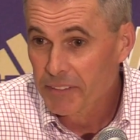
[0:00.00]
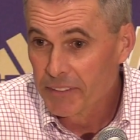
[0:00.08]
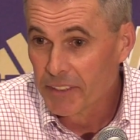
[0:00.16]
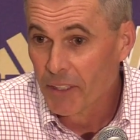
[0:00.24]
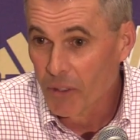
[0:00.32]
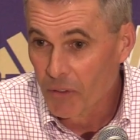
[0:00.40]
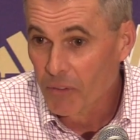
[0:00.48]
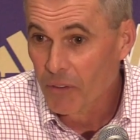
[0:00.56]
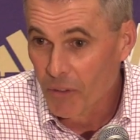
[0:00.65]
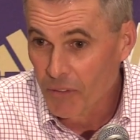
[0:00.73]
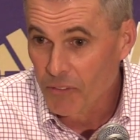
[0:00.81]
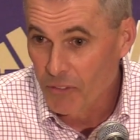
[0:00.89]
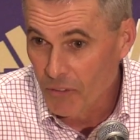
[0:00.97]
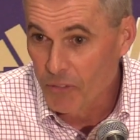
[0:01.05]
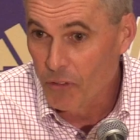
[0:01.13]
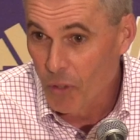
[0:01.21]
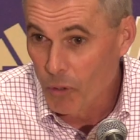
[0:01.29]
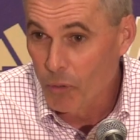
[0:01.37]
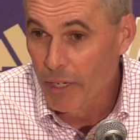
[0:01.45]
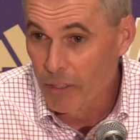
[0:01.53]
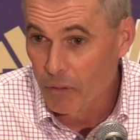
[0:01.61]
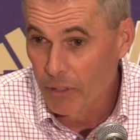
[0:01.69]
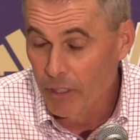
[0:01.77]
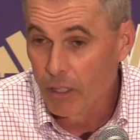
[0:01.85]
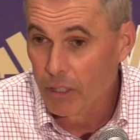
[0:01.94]
You know, it's all great
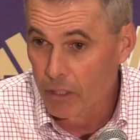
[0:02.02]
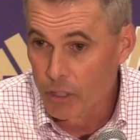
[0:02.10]
early on.